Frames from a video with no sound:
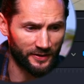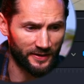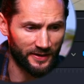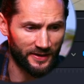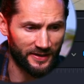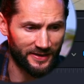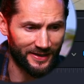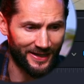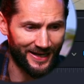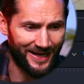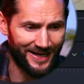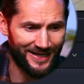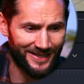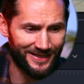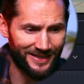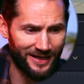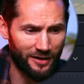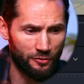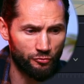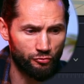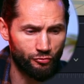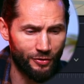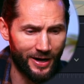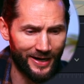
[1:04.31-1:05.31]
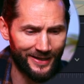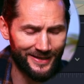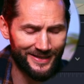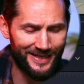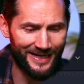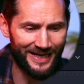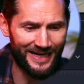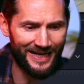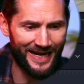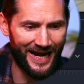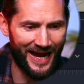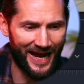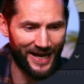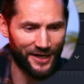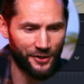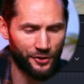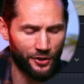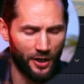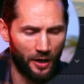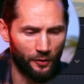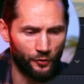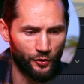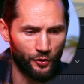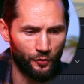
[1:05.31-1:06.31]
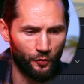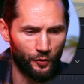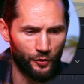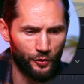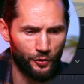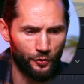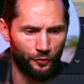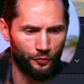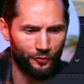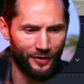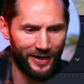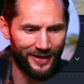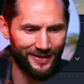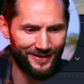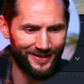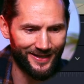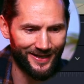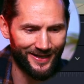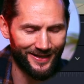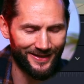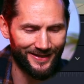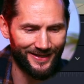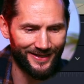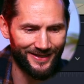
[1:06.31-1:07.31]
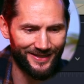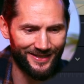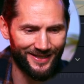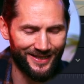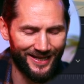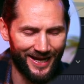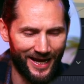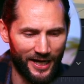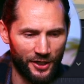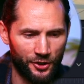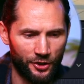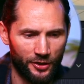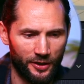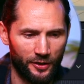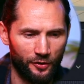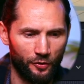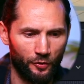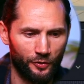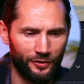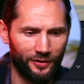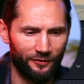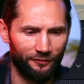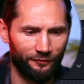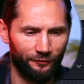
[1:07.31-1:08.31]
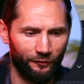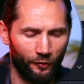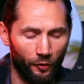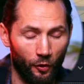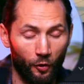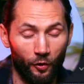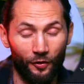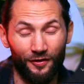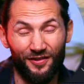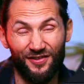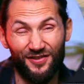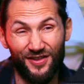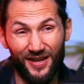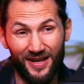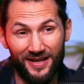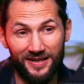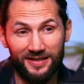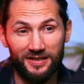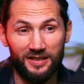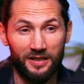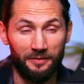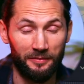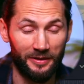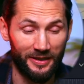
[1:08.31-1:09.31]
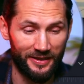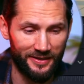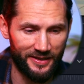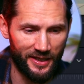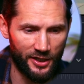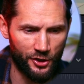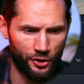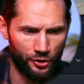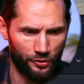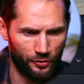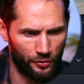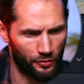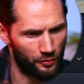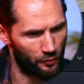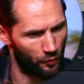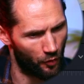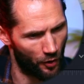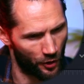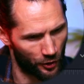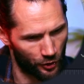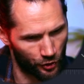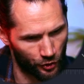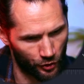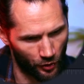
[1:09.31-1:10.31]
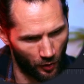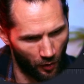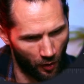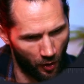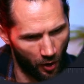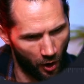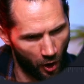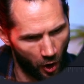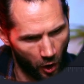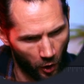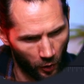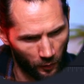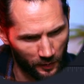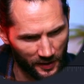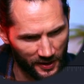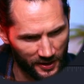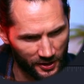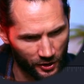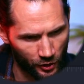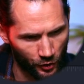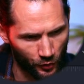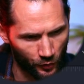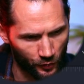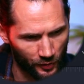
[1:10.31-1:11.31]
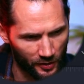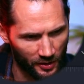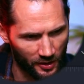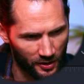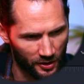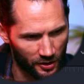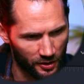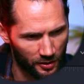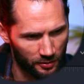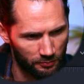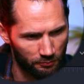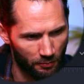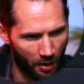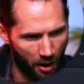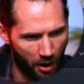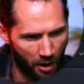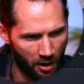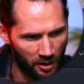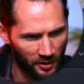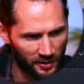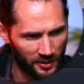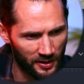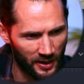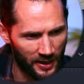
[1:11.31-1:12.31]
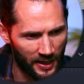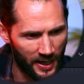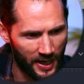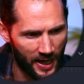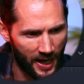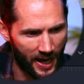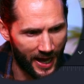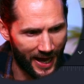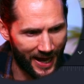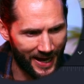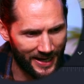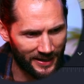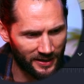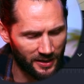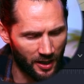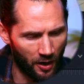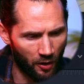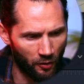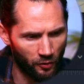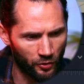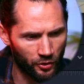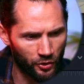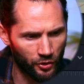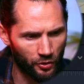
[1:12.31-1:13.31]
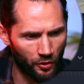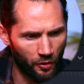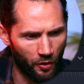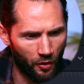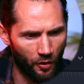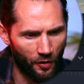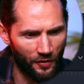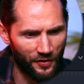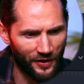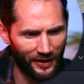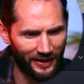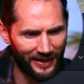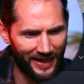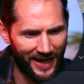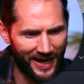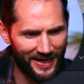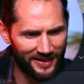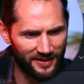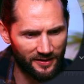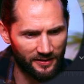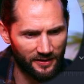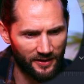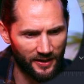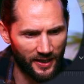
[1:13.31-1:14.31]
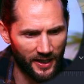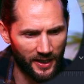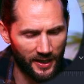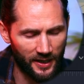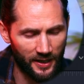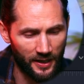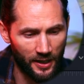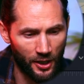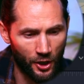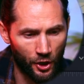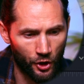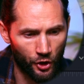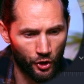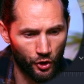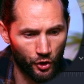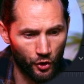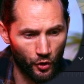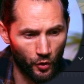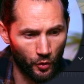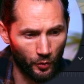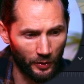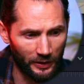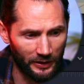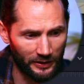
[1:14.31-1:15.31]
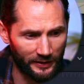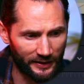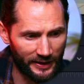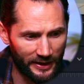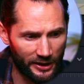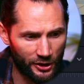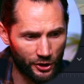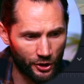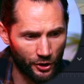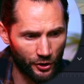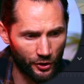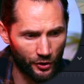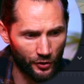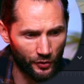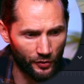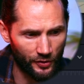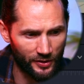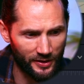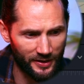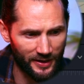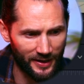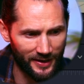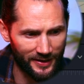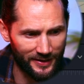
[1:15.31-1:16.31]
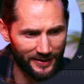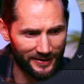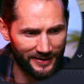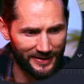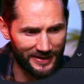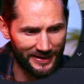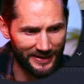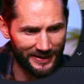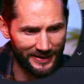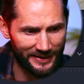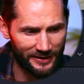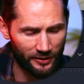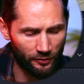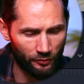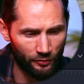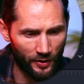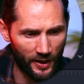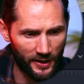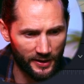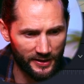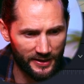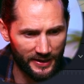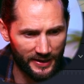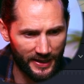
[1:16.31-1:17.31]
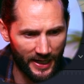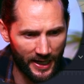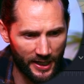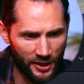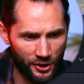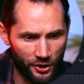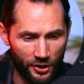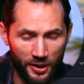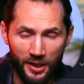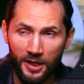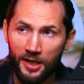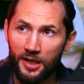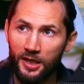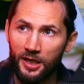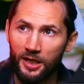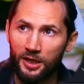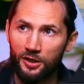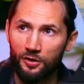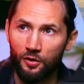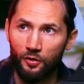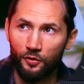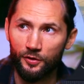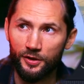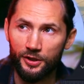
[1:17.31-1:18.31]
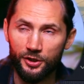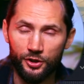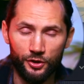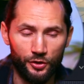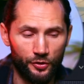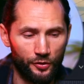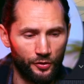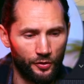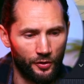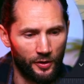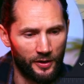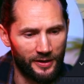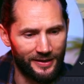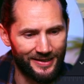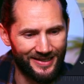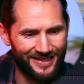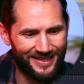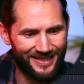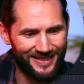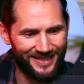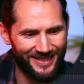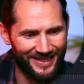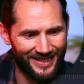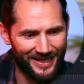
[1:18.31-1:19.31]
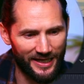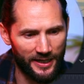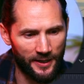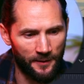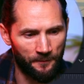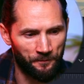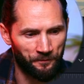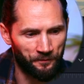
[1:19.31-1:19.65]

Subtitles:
is render cache. How do you want to render this cache in order for the stabilization to work? So always use smart. And also the last thing, you will need to use the delete render cache in order to see